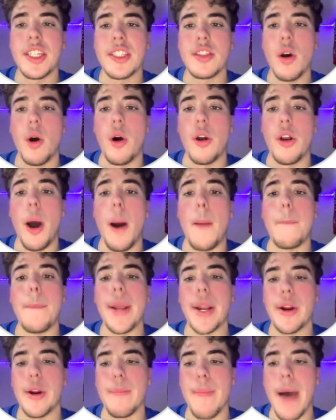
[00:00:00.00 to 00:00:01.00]
on a
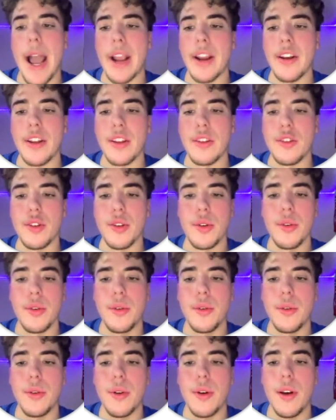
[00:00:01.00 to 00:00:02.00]
bigger magnitude.
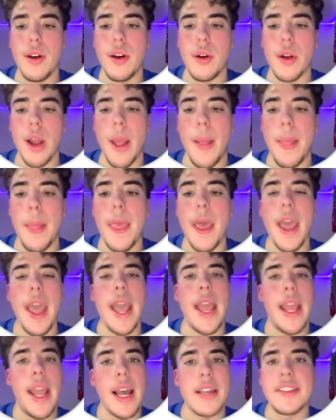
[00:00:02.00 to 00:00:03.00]
Okay.
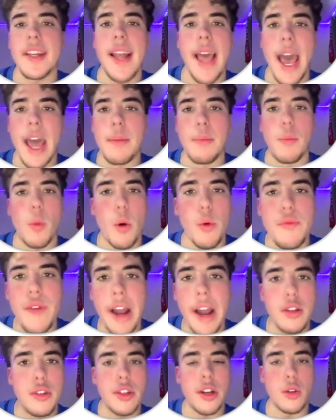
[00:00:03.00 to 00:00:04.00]
AI is going to add more
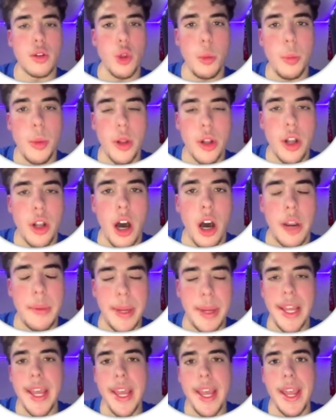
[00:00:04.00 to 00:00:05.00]
value to the global economy.
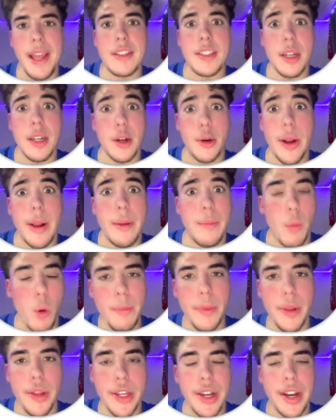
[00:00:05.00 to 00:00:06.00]
It's going to create more
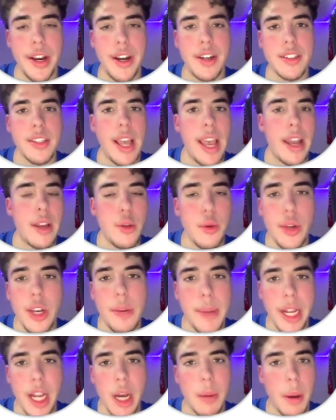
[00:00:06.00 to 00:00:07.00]
millionaires, and you need to
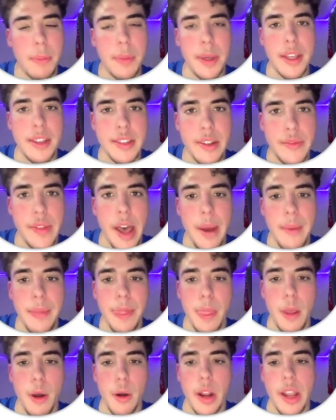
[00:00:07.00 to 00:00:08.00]
become a piece of that.
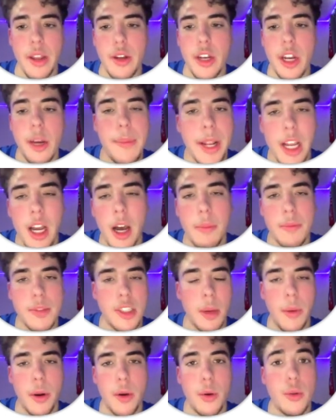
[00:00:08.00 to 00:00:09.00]
Okay. You need to become
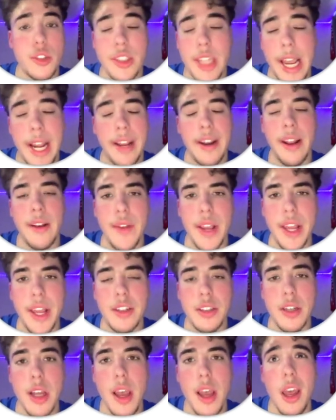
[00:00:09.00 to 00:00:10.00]
someone who's taken
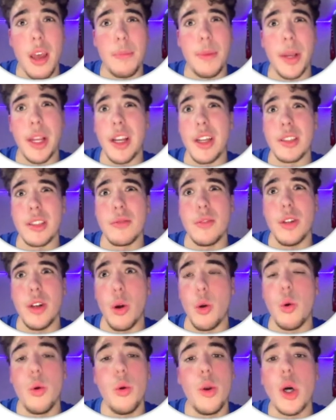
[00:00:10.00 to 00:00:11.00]
advantage because,
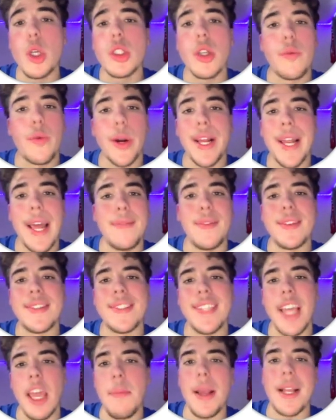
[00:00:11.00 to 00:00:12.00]
who knows if we're going to have the
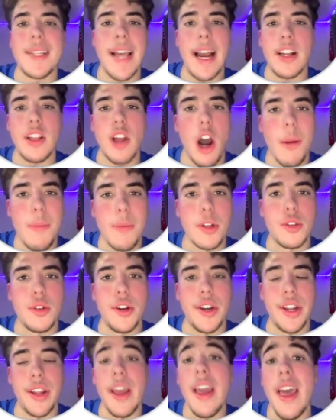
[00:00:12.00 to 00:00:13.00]
same exact
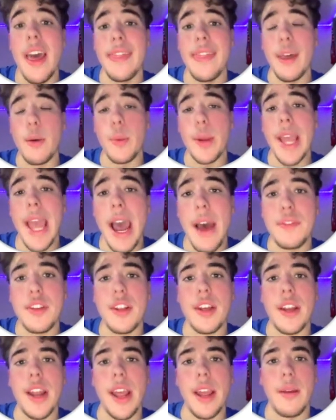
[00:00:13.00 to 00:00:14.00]
opportunity that we have
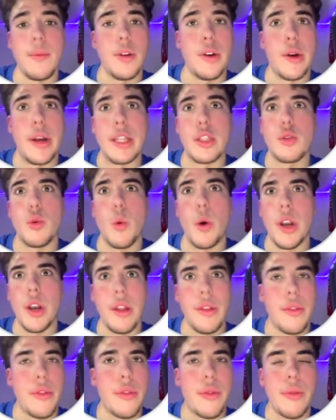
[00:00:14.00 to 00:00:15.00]
today, in
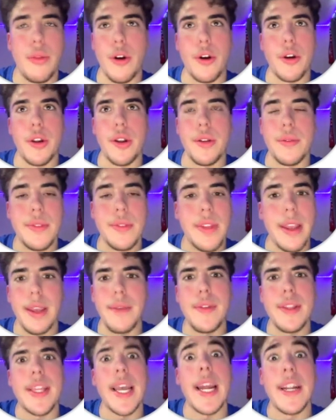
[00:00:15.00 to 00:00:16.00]
20, 30 to
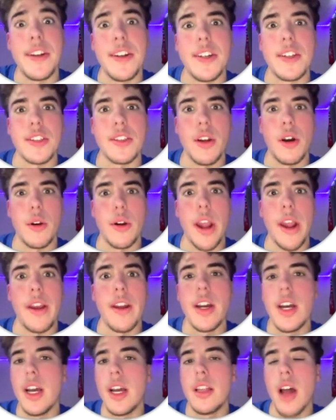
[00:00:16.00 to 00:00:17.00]
even 10 years. Okay.
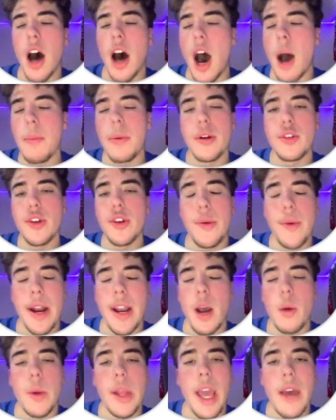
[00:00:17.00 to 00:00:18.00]
The opportunity right now
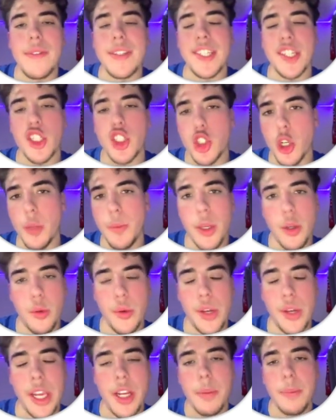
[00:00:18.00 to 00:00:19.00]
we have is extremely
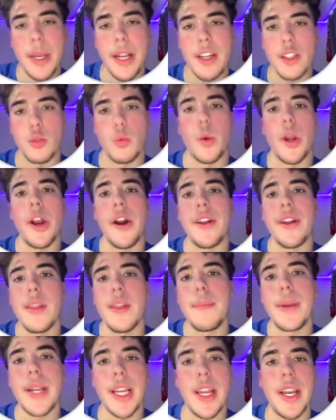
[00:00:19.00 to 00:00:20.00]
unique because we are in the
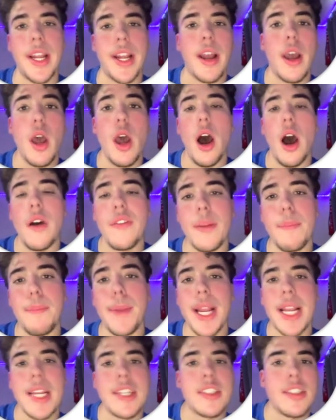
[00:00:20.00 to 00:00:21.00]
beginning of the
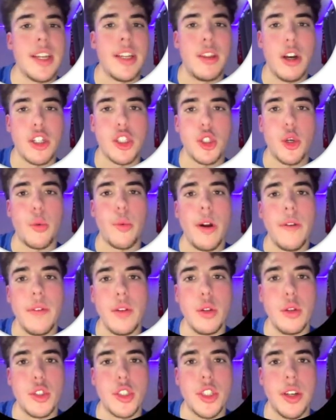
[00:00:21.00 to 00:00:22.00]
biggest industrial
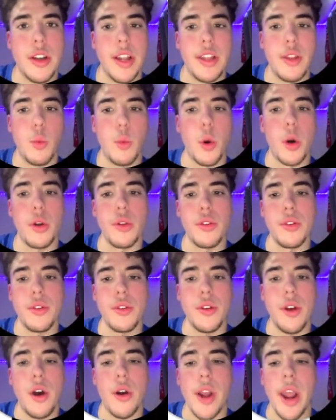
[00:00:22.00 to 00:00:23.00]
revolution in the world.
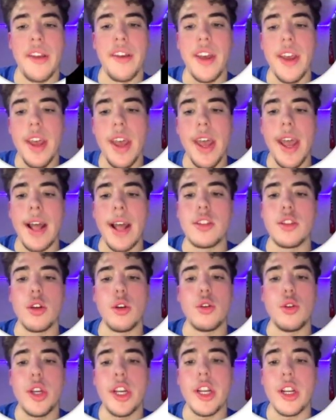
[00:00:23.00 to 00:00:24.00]
Okay. And so
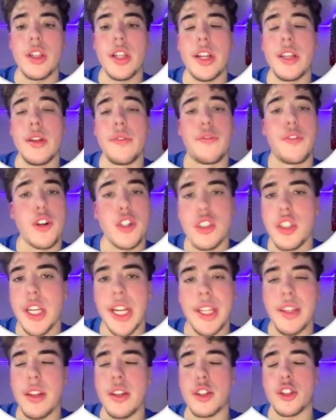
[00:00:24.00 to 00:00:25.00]
you can click the first link
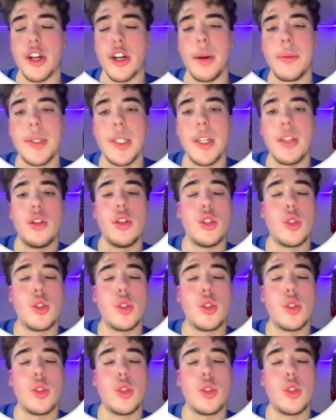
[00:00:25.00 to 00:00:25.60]
in the description to join